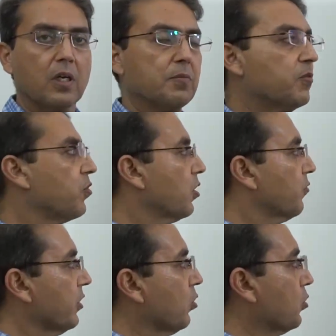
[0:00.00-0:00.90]
Now before
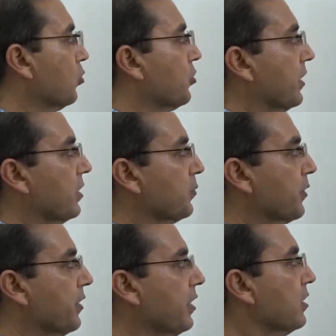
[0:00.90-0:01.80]
we go to
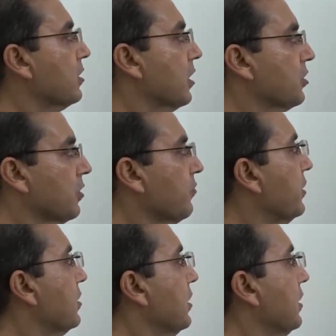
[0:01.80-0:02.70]
tricuspid regurgitation,
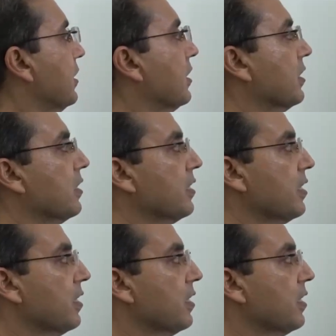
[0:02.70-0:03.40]
we see the